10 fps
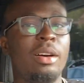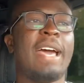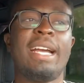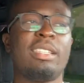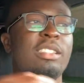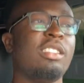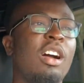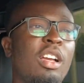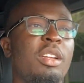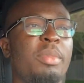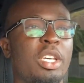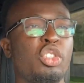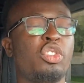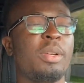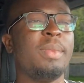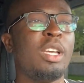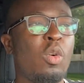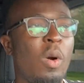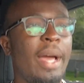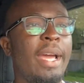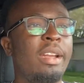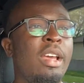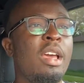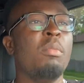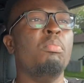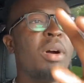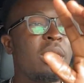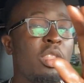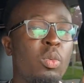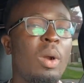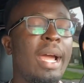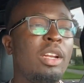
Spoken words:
In fact, it's not going to be extremely quiet, but the ride